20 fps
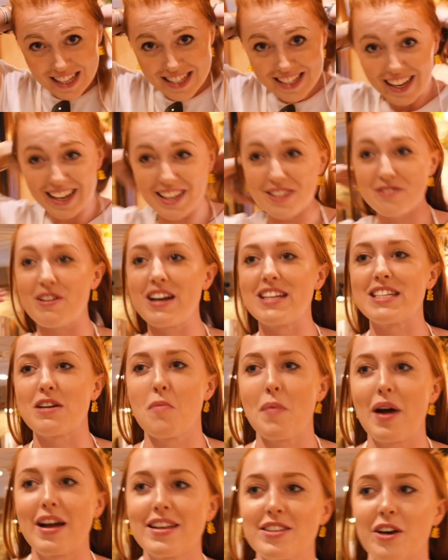pizza is ready.
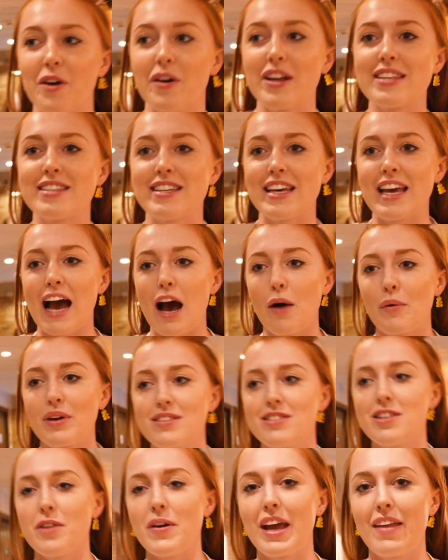We're about to go and see how
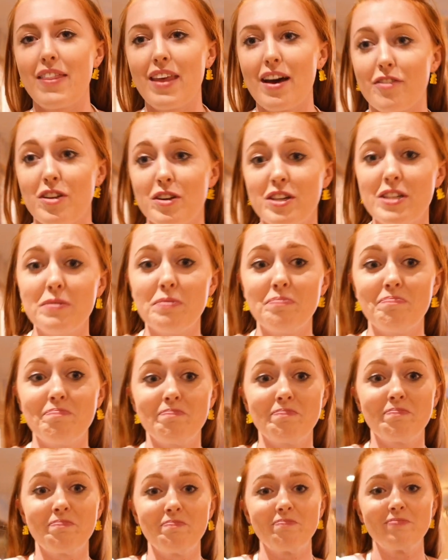it's doing in the oven.
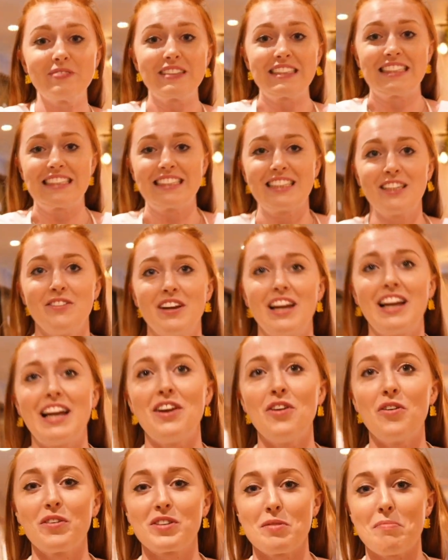Oof. You
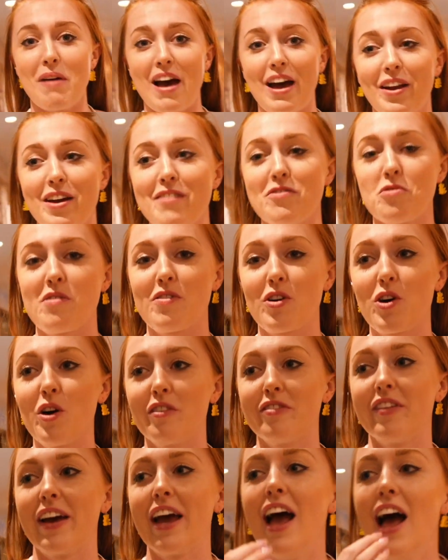nearly knocked a man over with a
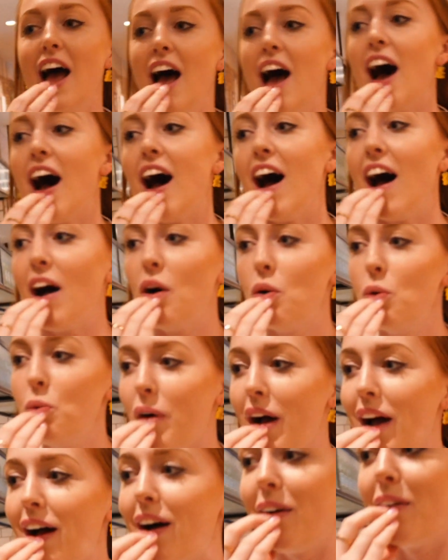coffee. Uh, oh
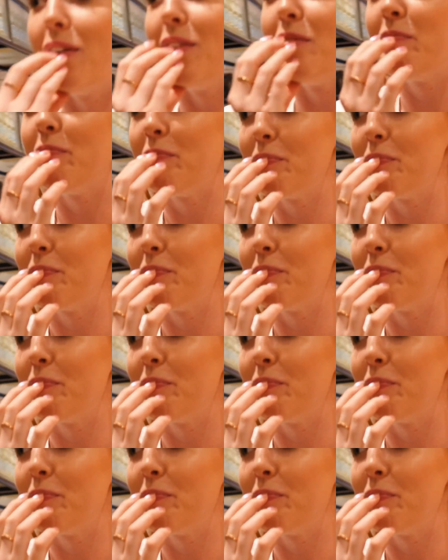wow,